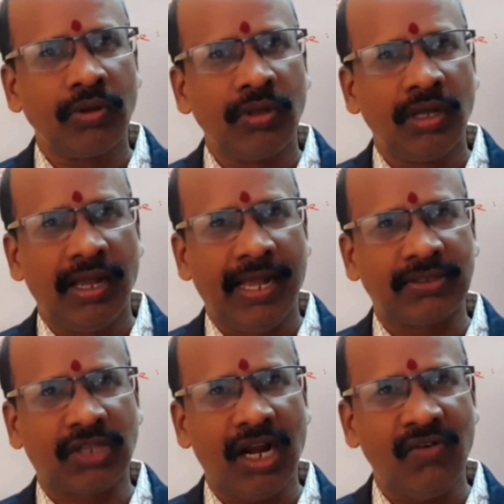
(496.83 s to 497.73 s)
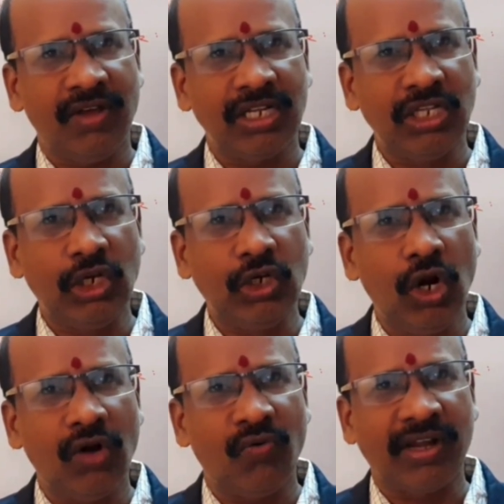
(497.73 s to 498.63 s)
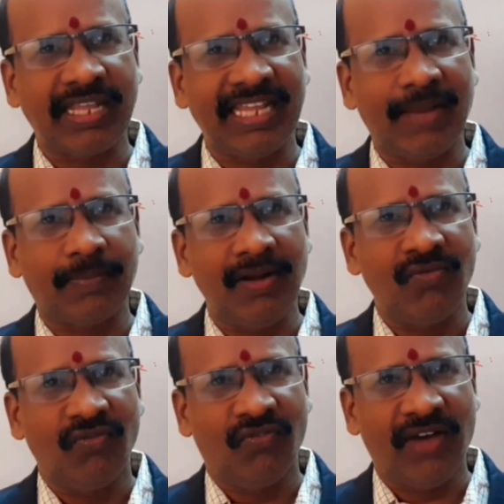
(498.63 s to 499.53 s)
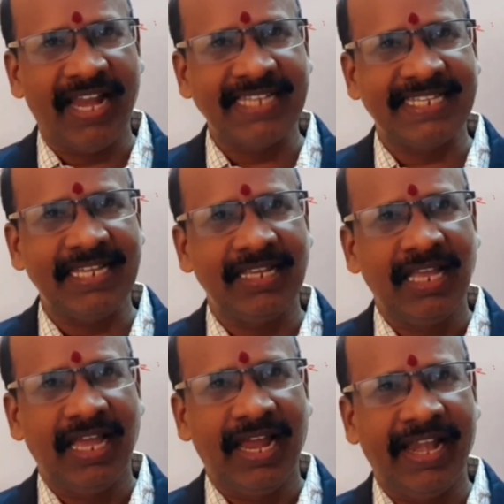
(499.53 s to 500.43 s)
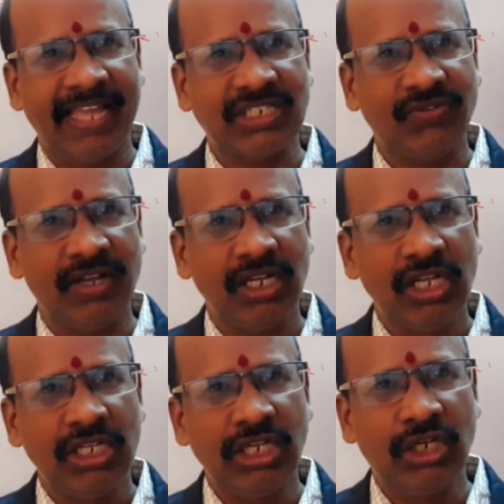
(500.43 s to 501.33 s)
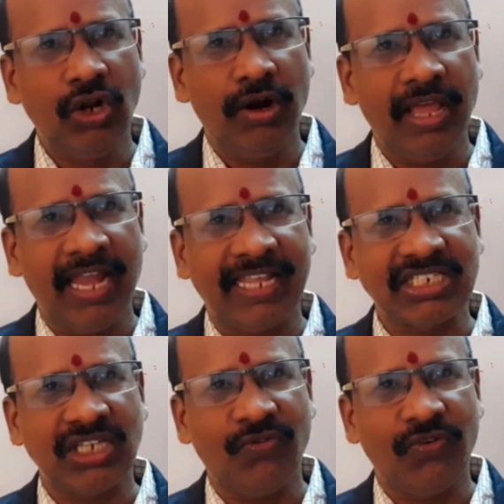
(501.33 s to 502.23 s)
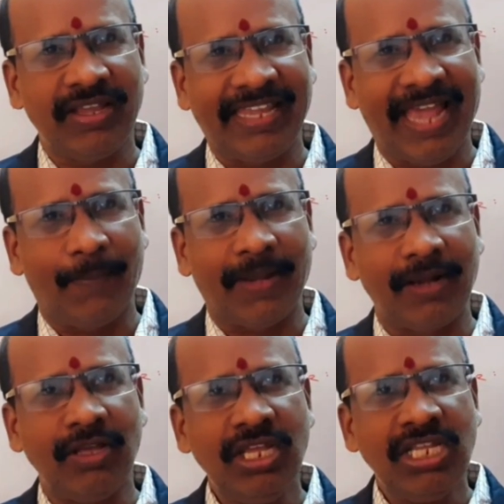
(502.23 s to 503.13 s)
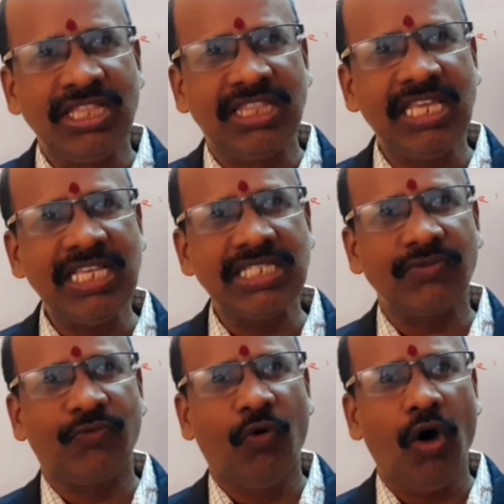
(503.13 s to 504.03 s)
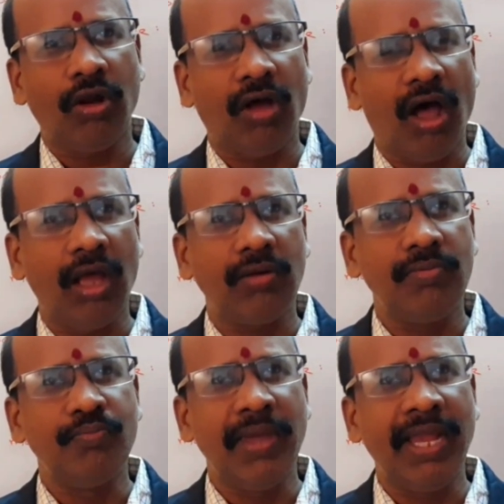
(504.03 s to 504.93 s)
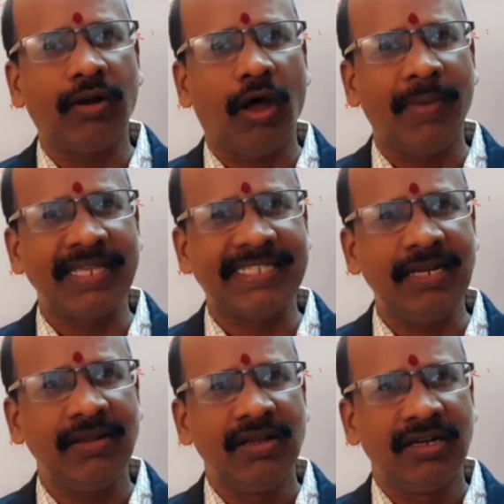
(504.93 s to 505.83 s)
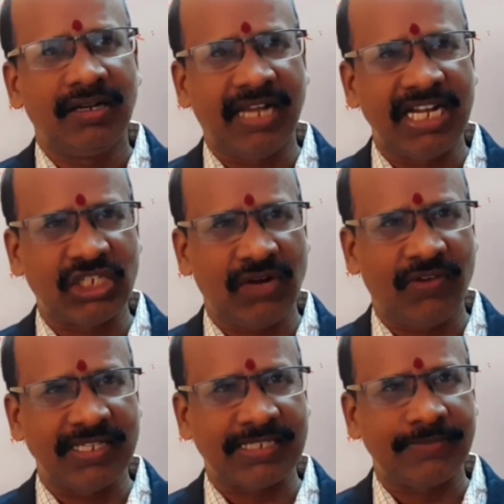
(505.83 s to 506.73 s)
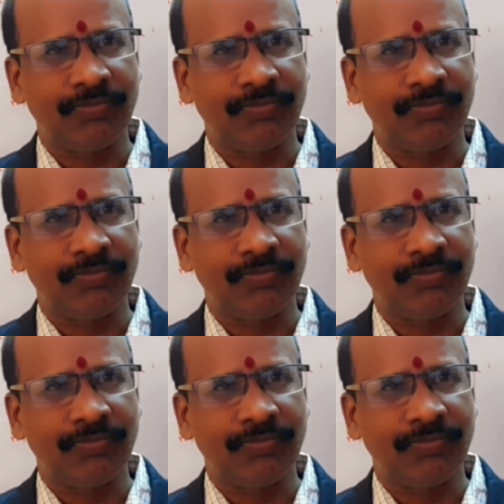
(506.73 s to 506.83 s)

And third one, ignored working capital financing. And next one, ignored allocation of capital. These four are main drawbacks in traditional phase.